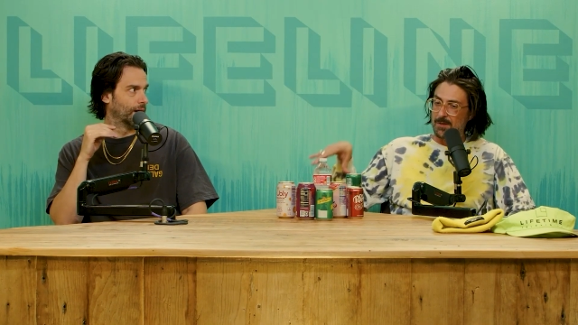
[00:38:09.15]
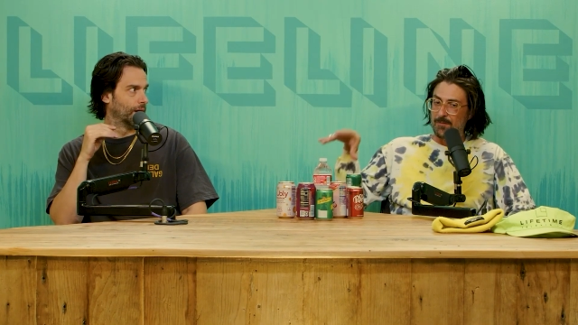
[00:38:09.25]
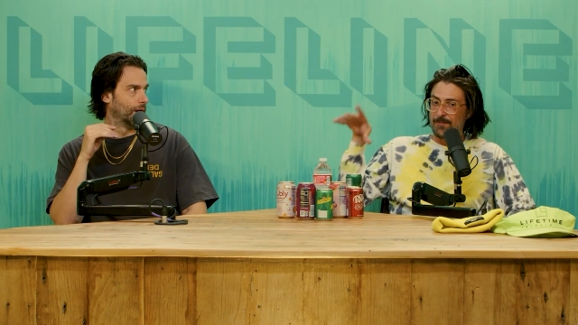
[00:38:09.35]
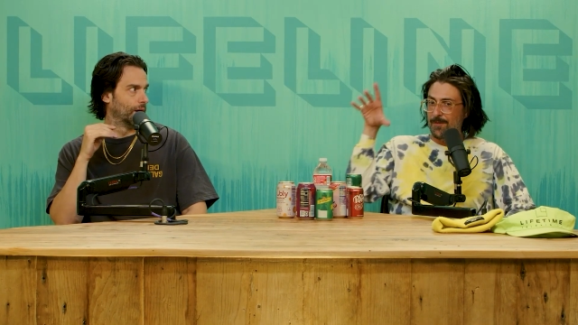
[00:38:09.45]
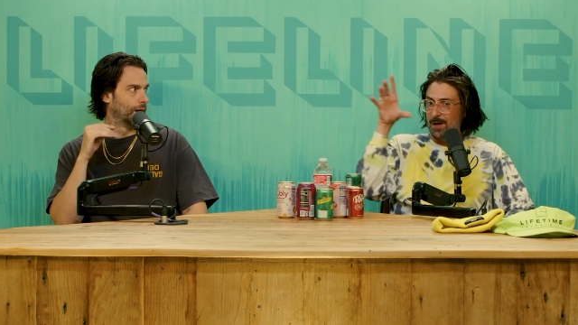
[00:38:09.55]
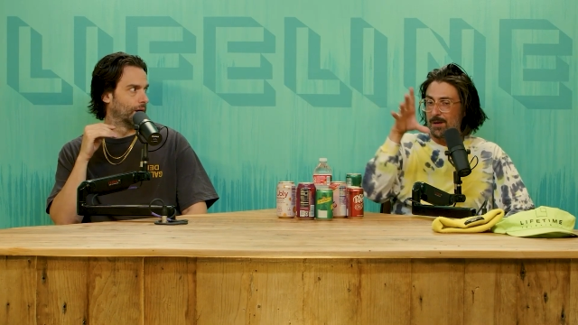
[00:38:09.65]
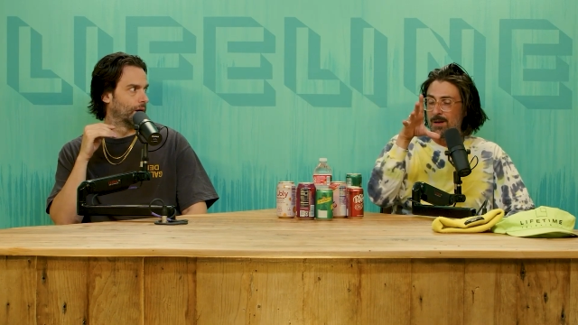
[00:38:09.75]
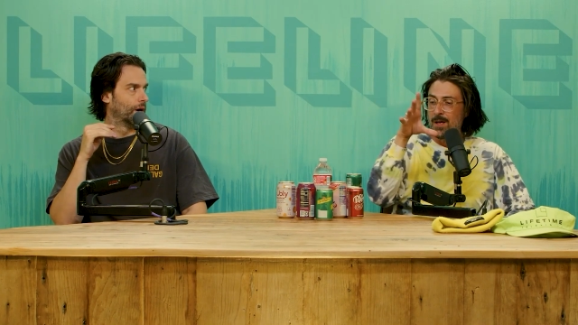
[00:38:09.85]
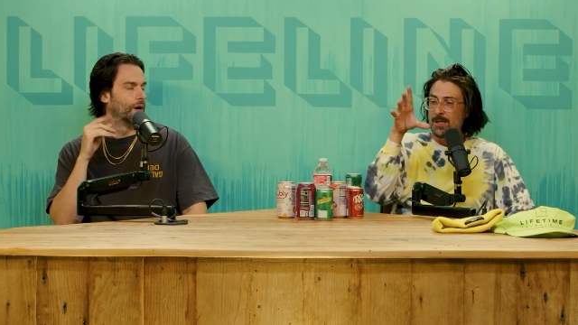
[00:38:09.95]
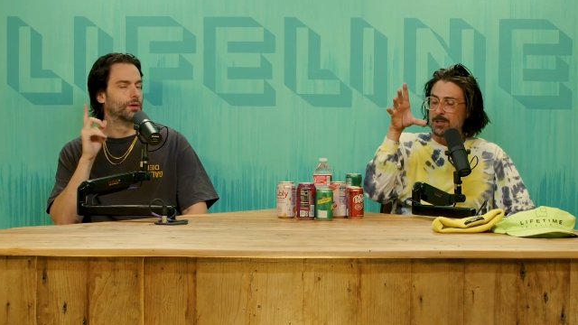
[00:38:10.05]
Speaker 1: it'll
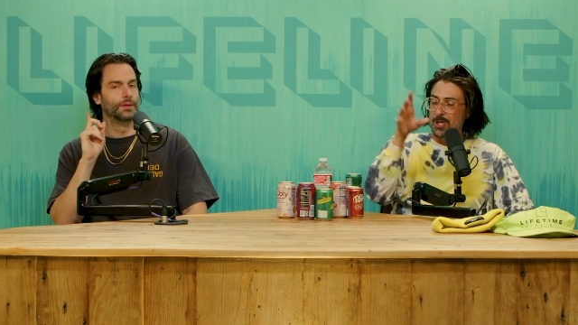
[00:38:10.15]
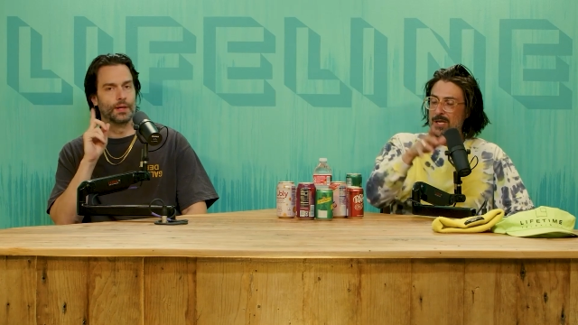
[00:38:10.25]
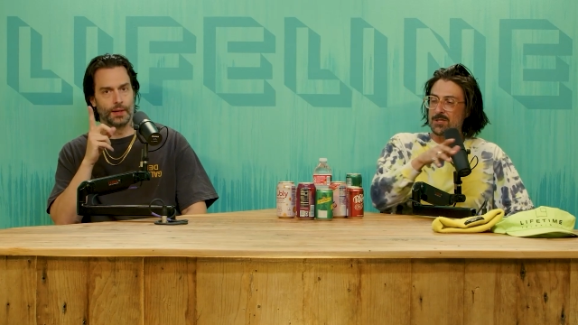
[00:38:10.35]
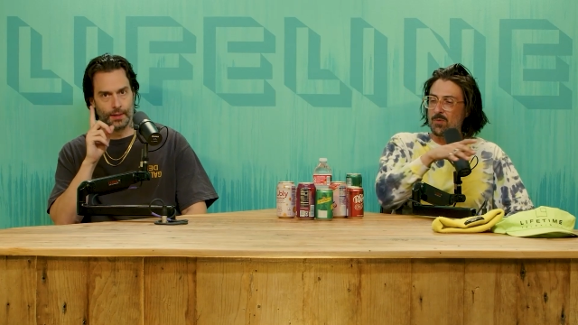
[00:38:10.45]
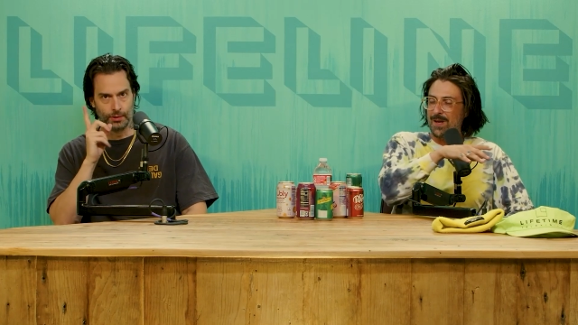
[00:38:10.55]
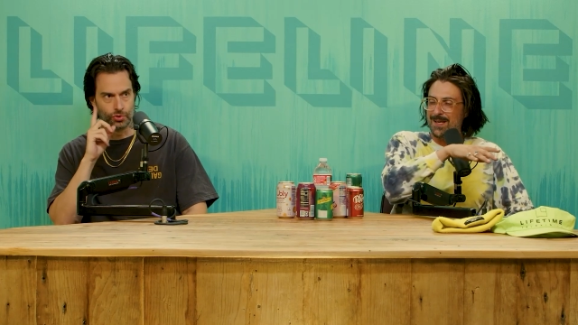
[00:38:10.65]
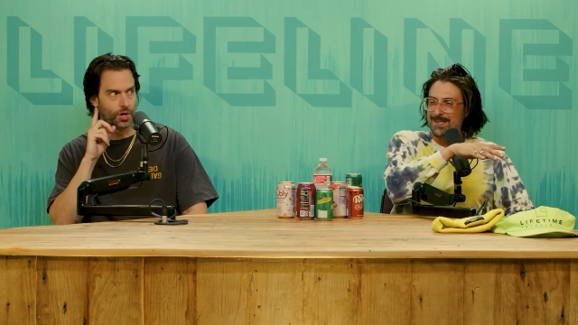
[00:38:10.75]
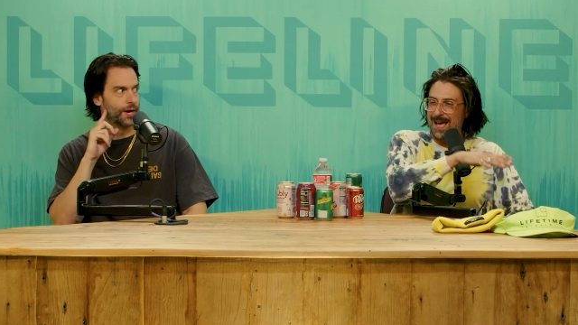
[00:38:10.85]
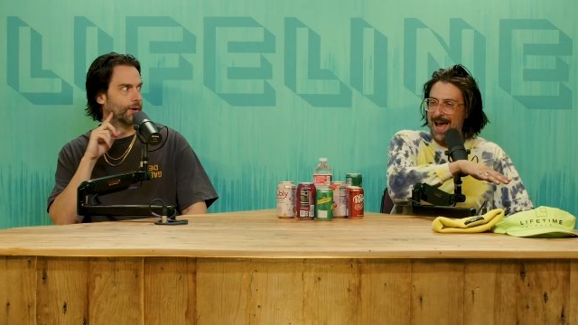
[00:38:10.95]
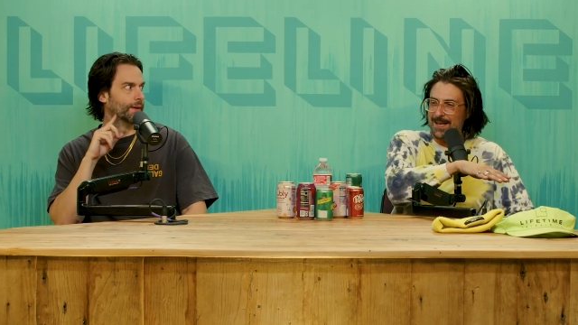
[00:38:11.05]
fucking change the it'll way
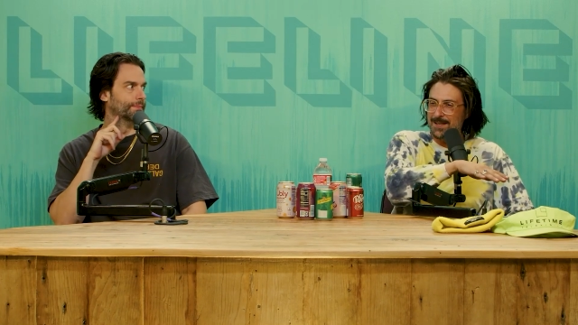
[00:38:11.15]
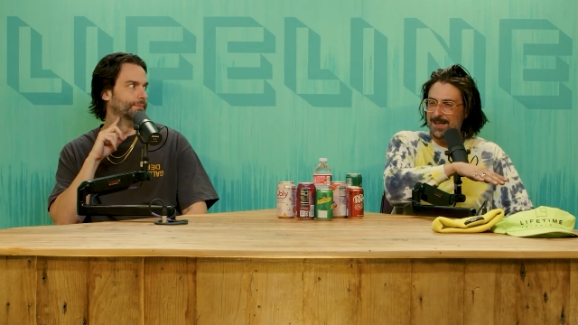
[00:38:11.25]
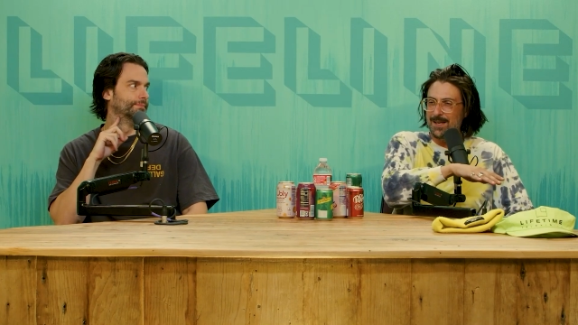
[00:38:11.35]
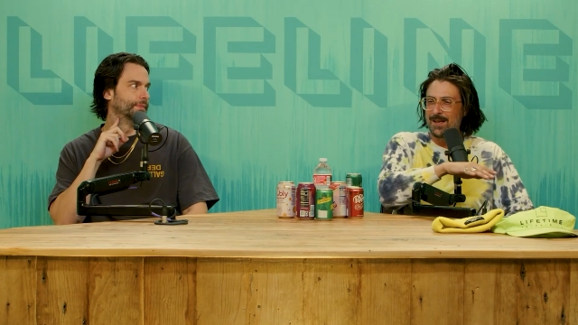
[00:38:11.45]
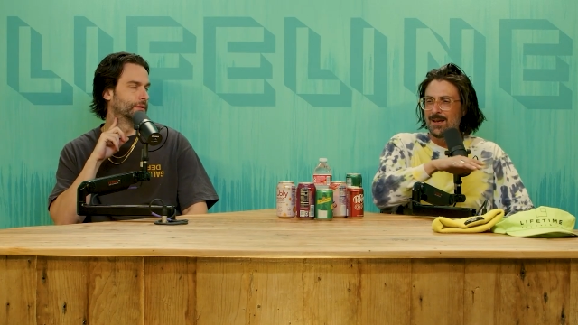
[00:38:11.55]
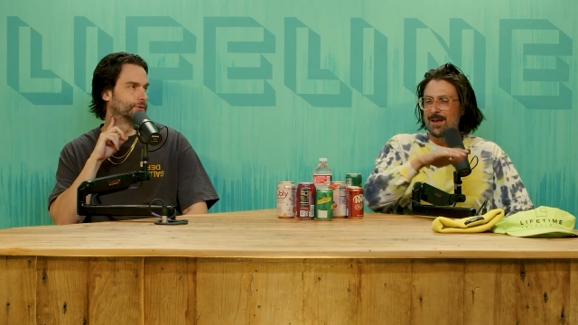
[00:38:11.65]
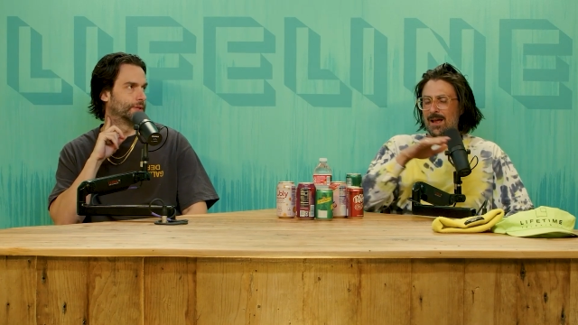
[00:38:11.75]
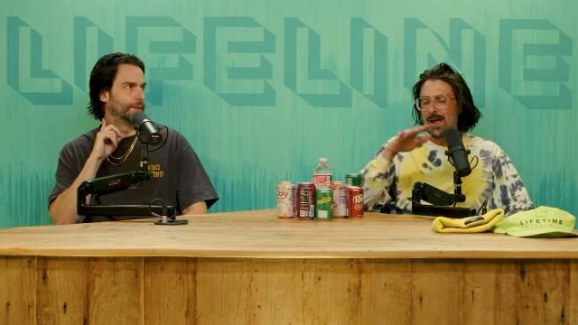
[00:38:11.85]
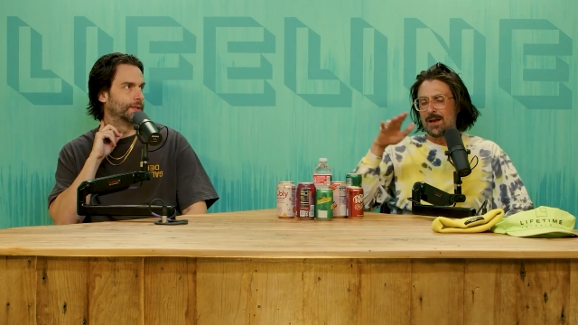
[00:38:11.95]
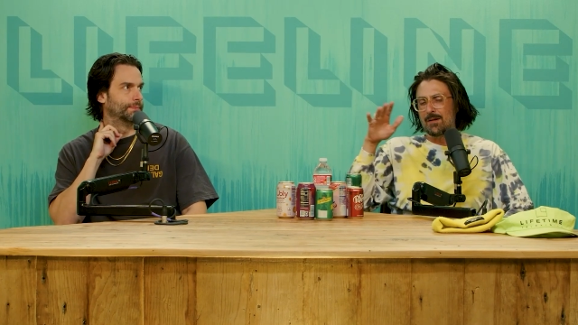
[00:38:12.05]
he's acting. Up. It'll
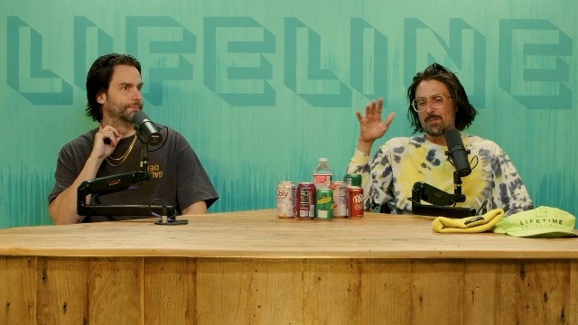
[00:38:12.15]
dry her and up.